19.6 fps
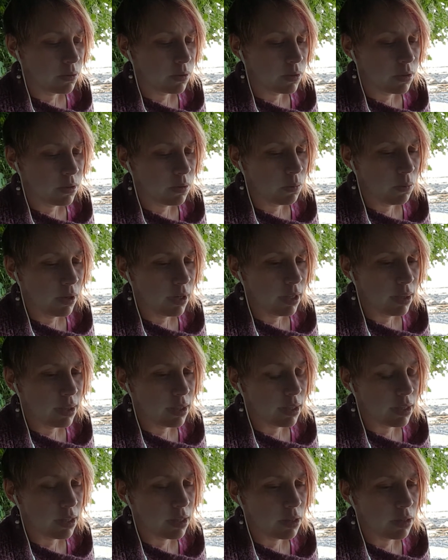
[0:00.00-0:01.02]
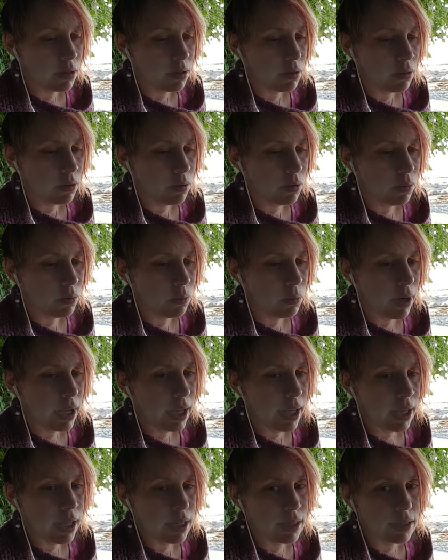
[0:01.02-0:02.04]
so one of the
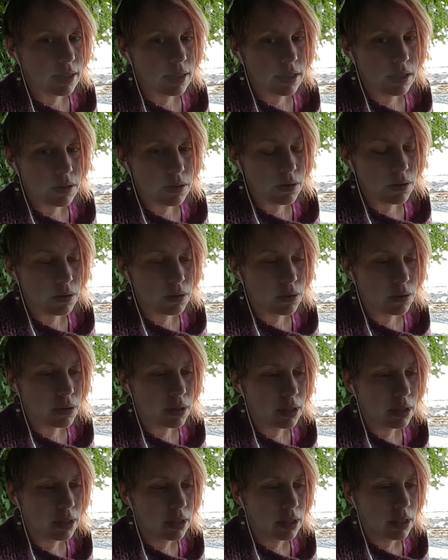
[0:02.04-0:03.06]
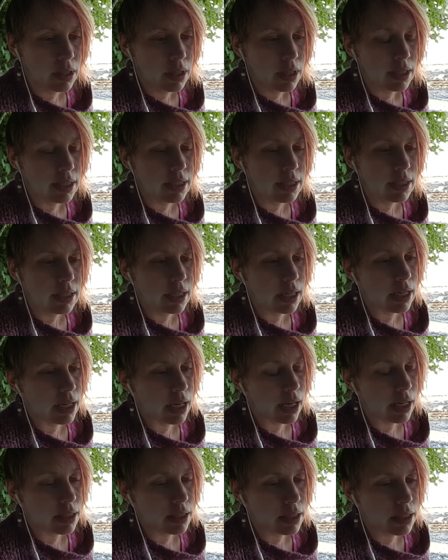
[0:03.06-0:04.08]
ways to
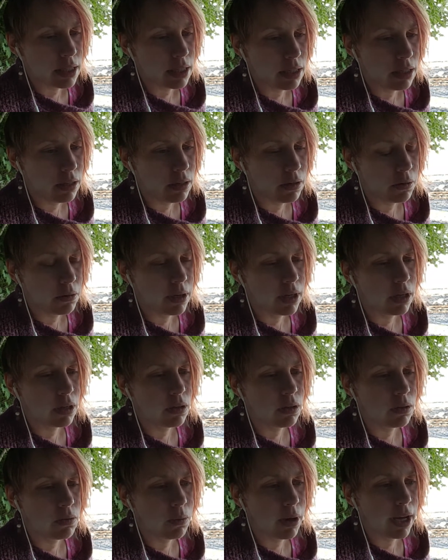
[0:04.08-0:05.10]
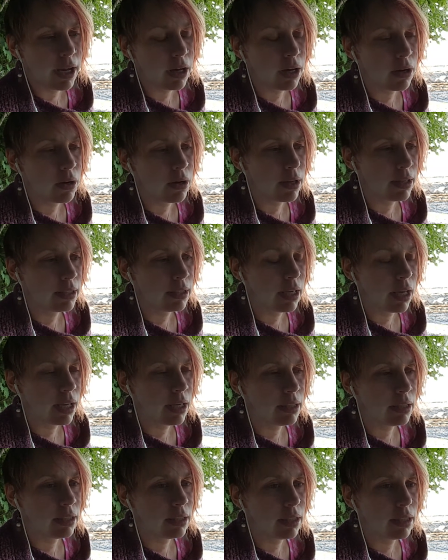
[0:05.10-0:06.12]
disconnect, in a good way,
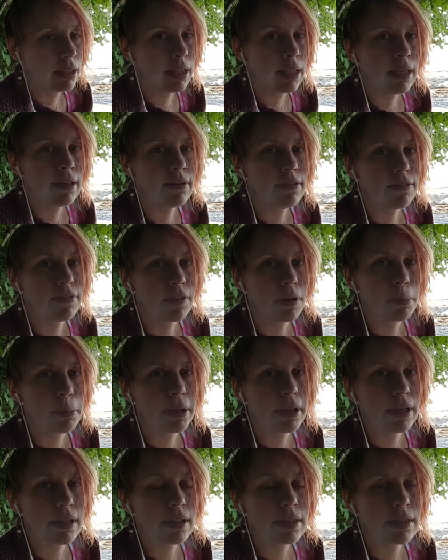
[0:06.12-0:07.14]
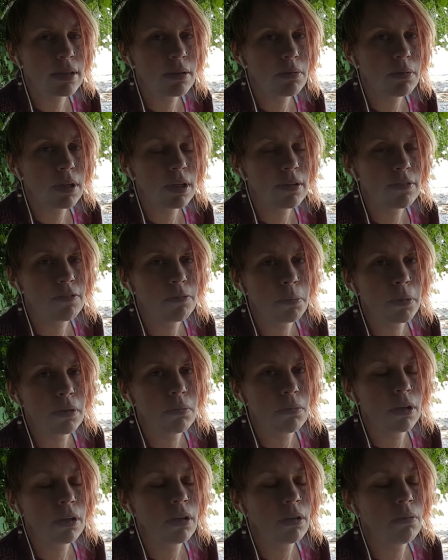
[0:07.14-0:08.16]
and leave a place that we have
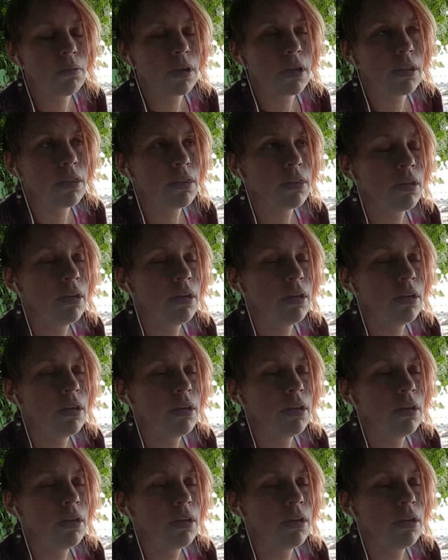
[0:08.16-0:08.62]
been working with,